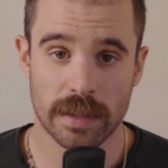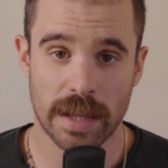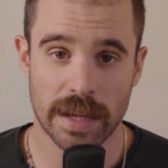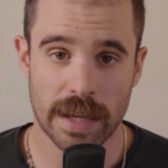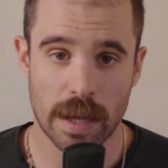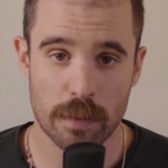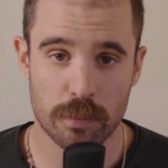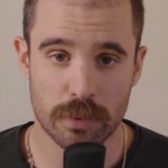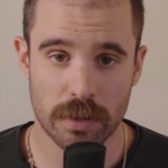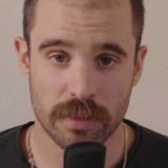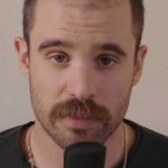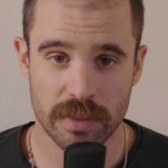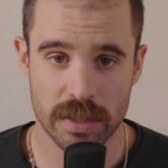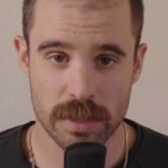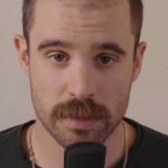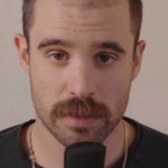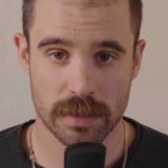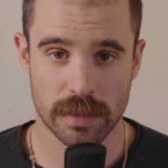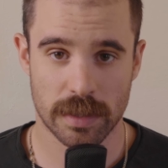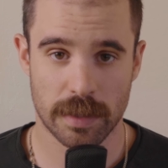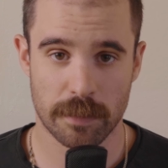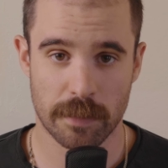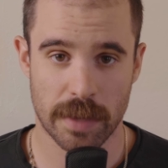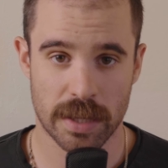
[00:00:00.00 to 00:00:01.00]
Like I
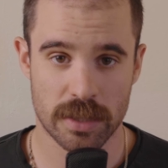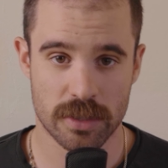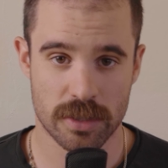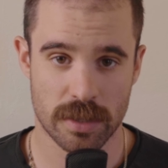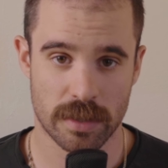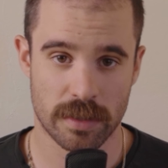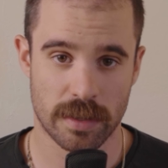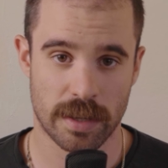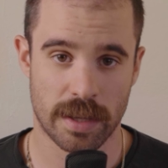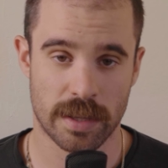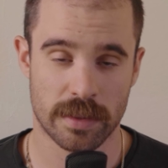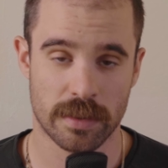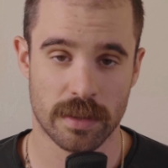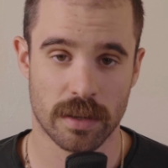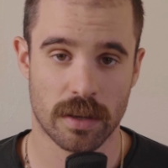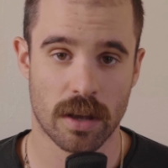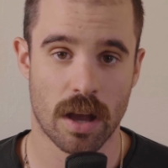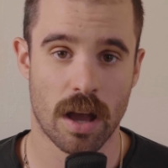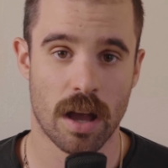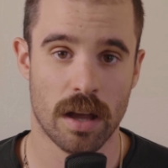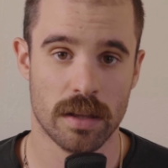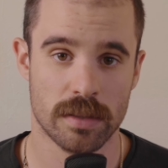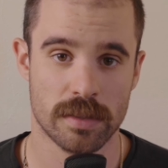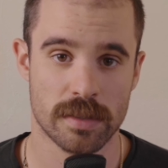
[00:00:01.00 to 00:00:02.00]
previously mentioned in the
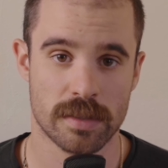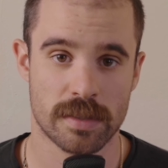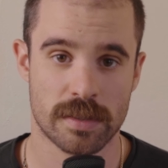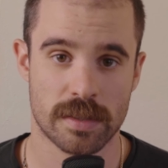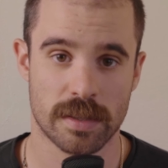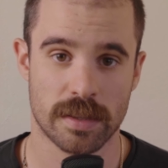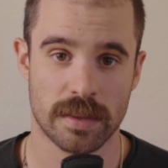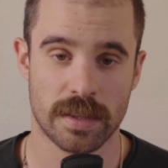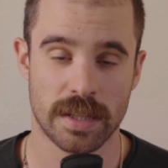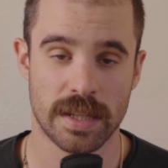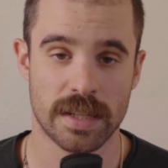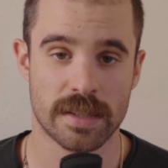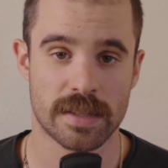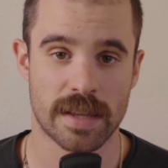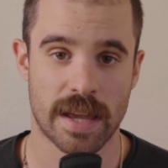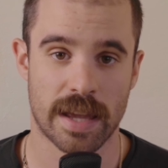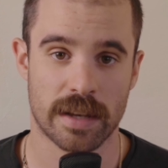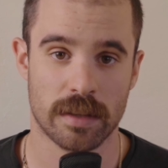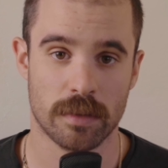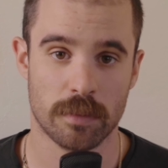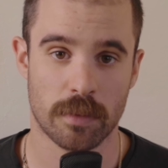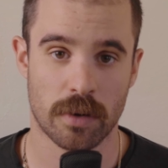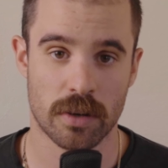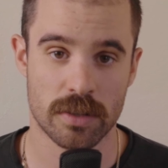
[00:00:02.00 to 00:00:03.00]
cons, these
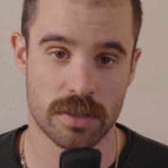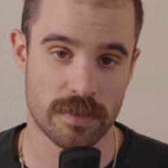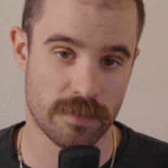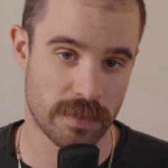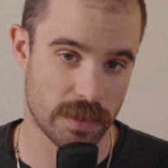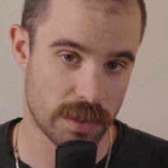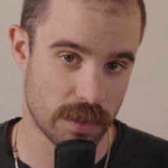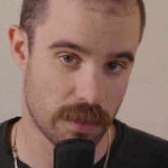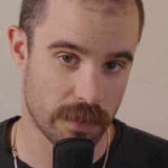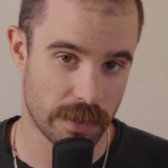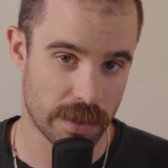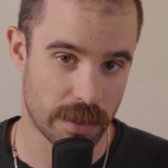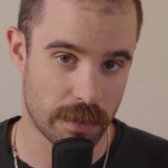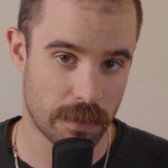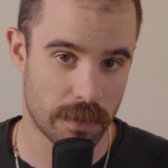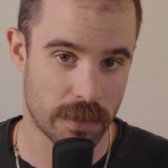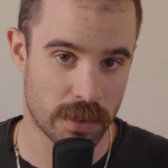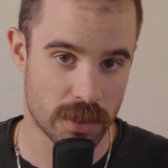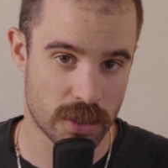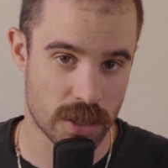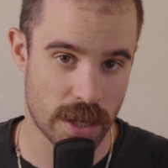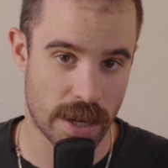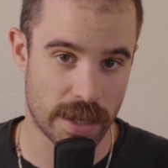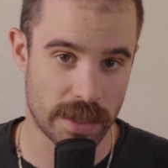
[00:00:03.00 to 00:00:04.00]
handlebars, even though they
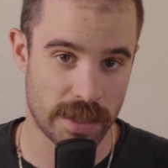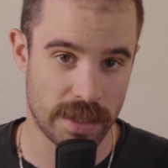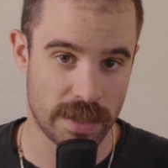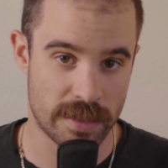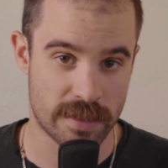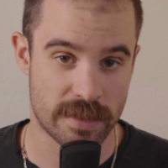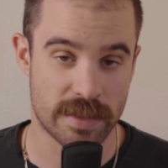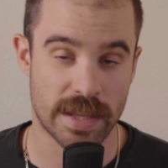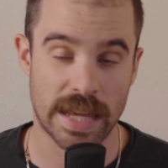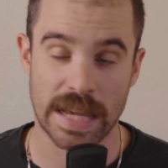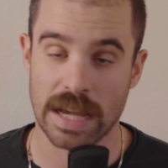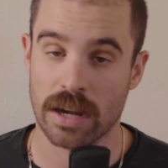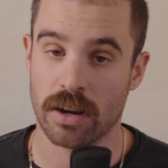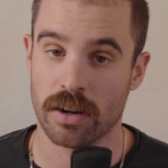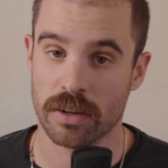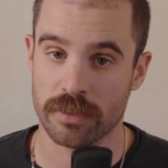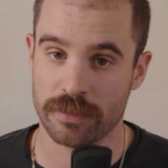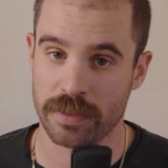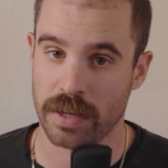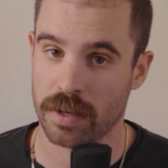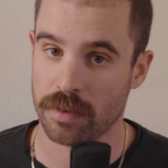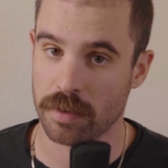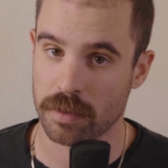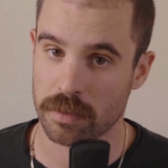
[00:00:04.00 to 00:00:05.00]
were Chinese, they are
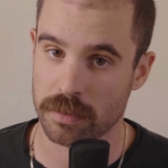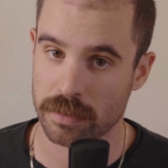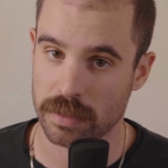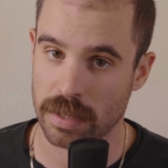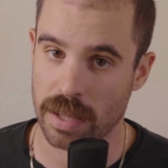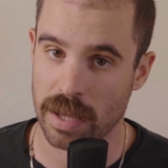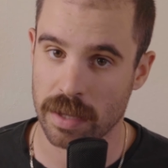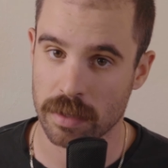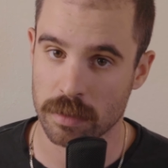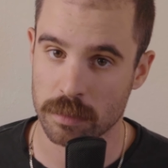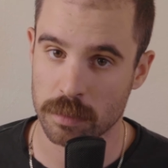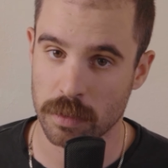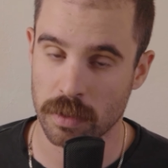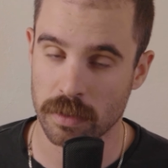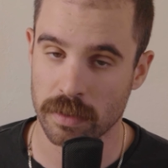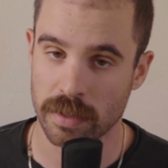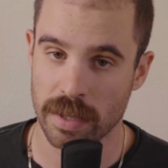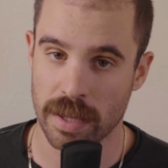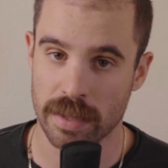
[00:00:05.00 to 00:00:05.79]
very reliable,